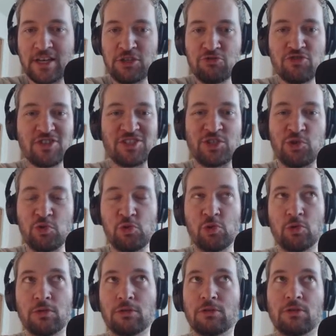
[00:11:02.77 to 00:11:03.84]
You just
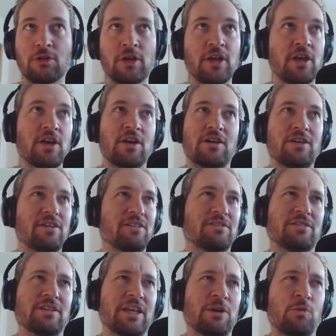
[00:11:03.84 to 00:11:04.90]
Google
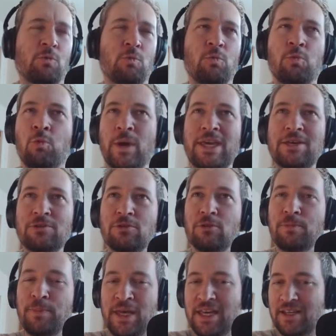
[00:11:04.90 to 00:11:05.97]
like
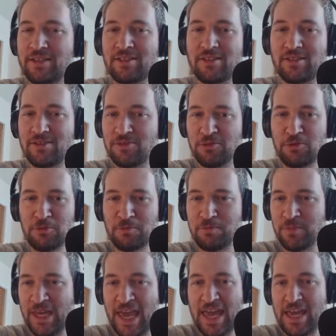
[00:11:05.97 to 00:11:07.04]
wheel picks or
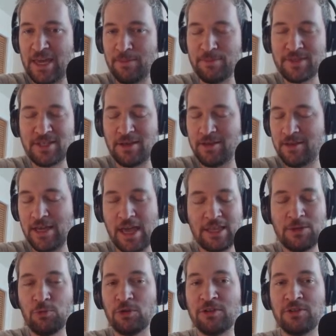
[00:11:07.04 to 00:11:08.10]
games,
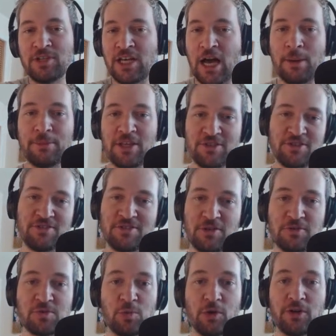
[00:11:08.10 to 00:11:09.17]
any one of the combinations of
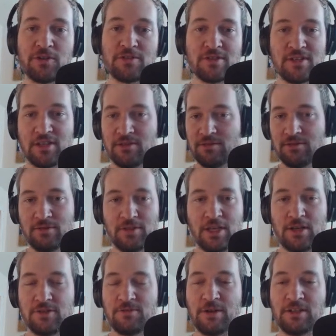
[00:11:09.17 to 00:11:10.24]
those words, and yeah,
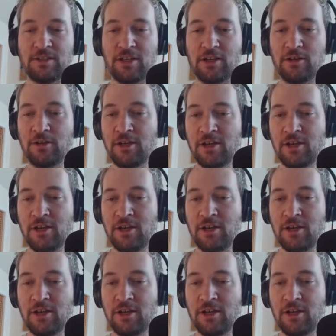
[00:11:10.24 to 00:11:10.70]
it's right there.